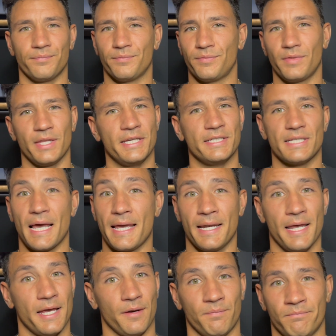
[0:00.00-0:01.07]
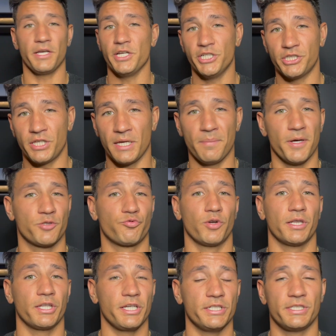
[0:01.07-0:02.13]
these ain't it. Each team has
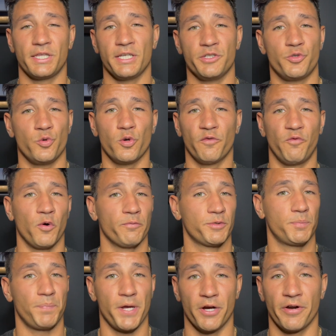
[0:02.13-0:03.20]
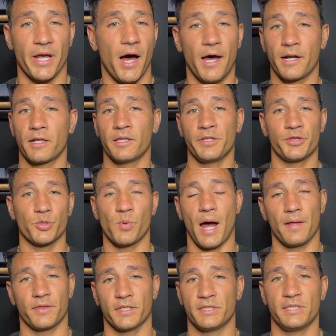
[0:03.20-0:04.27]
released these uniforms periodically throughout
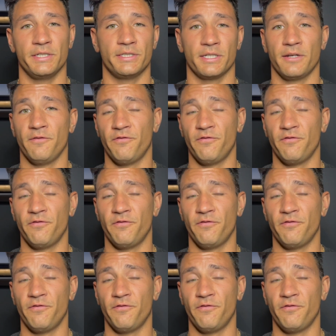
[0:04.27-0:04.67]
the season. In